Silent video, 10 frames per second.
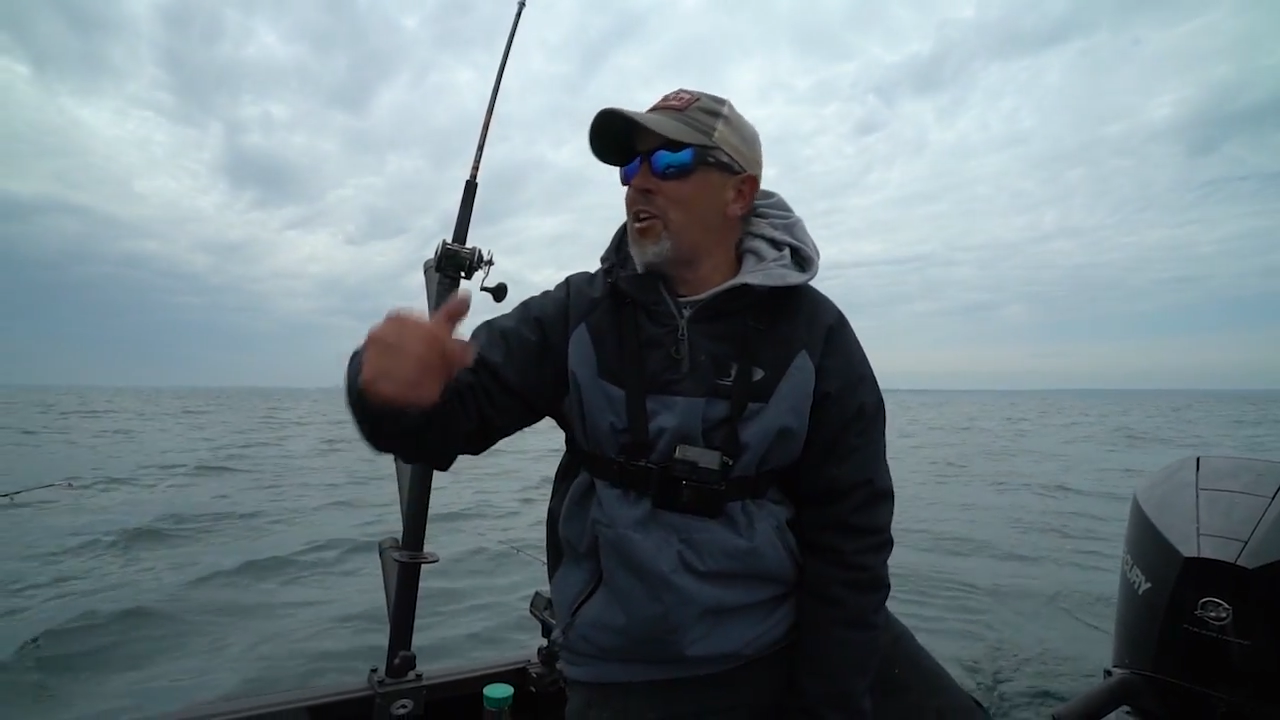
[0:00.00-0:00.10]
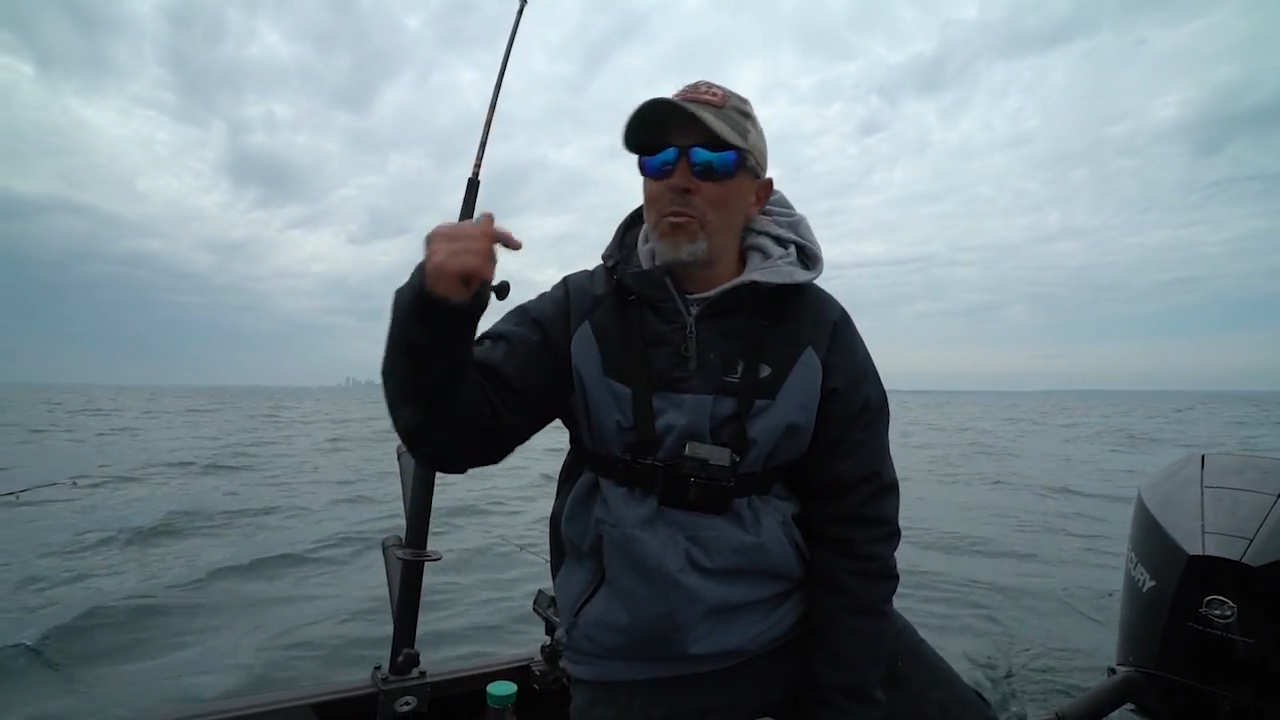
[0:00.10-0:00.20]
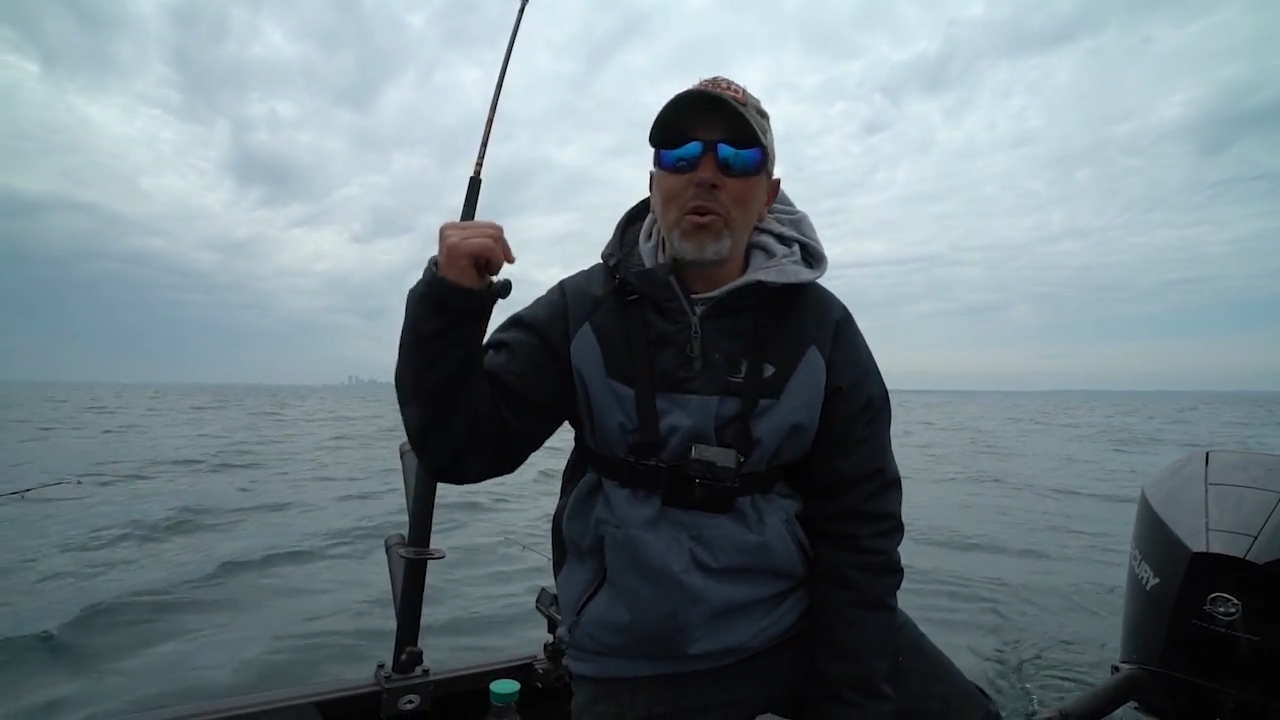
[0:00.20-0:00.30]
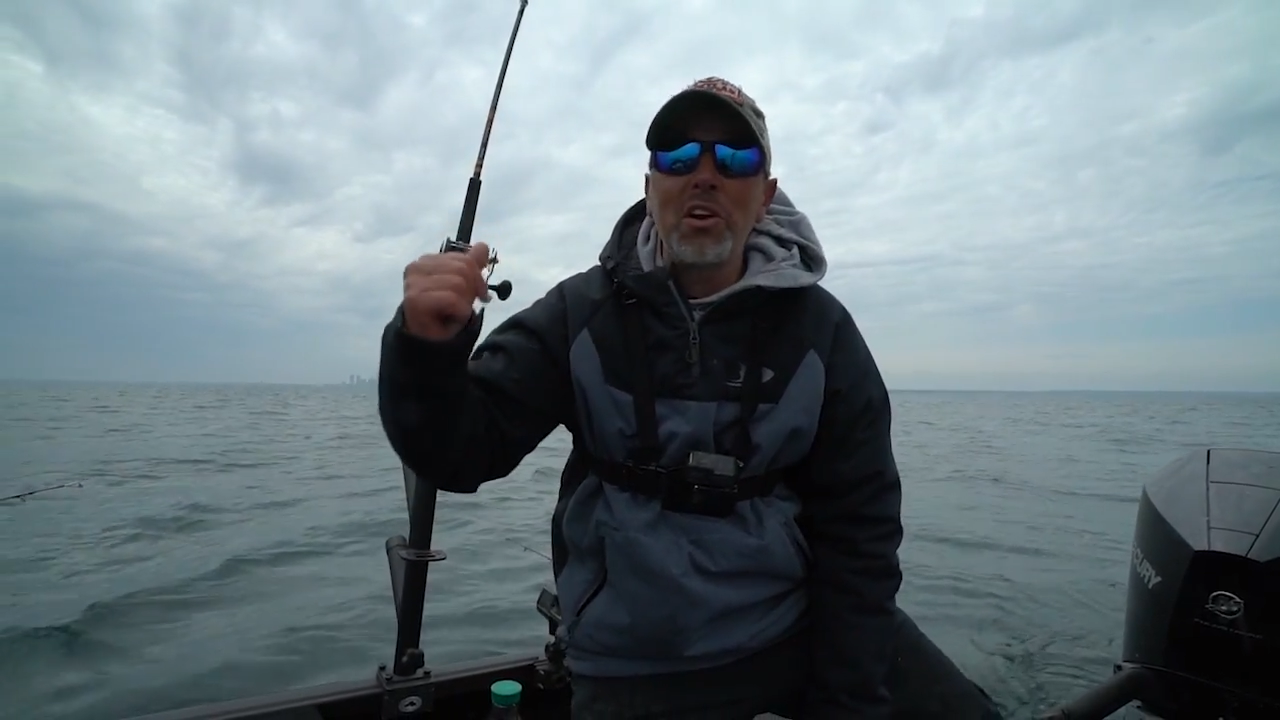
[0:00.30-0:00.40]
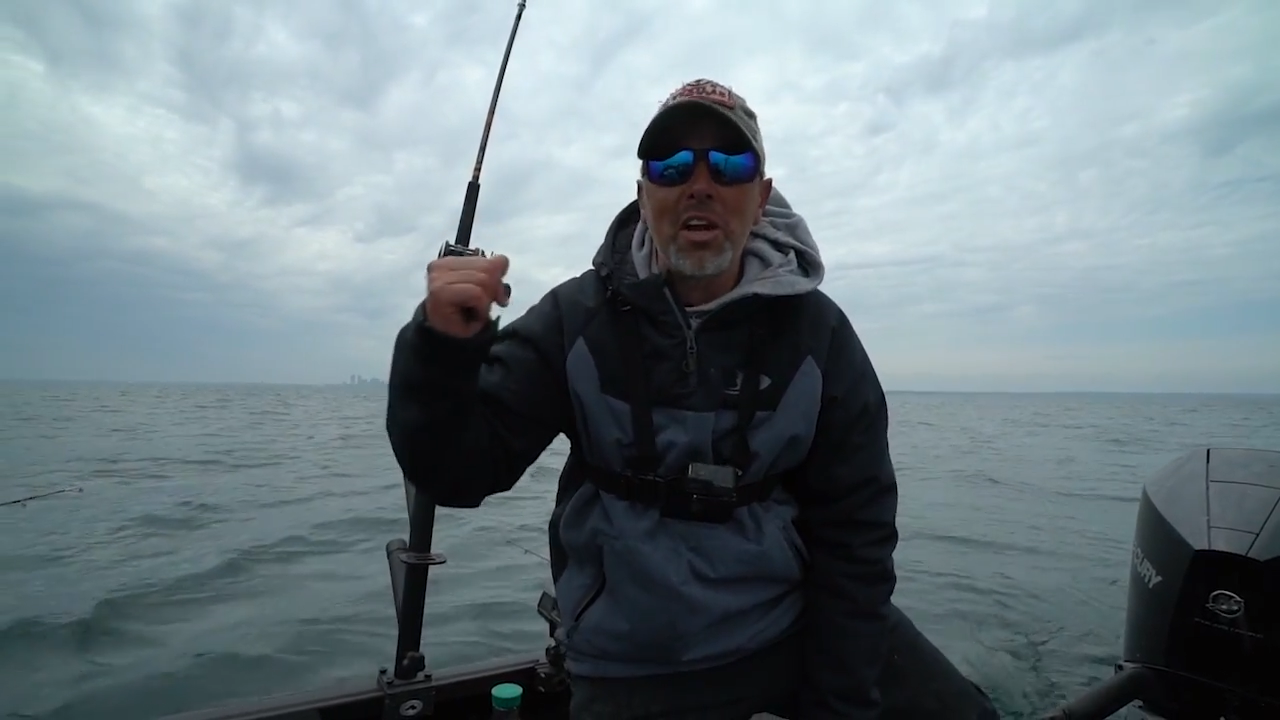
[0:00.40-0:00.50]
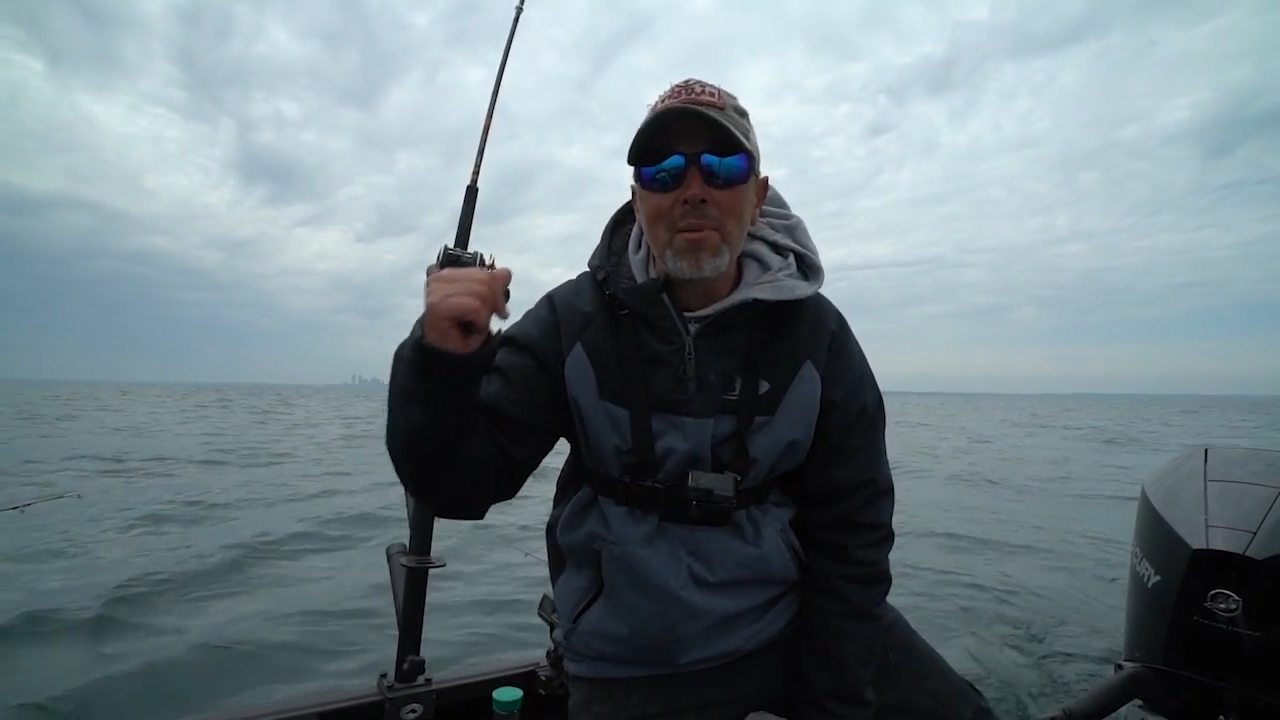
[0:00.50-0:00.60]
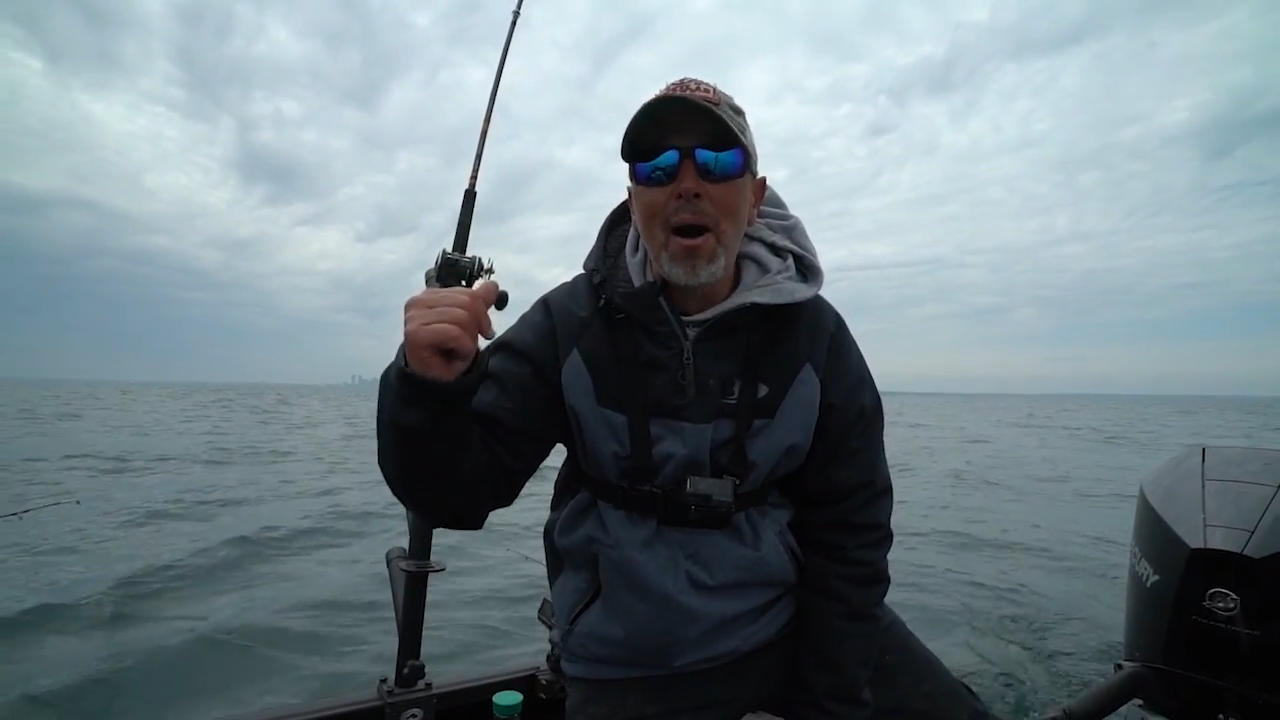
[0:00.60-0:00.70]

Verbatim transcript: and we're gonna come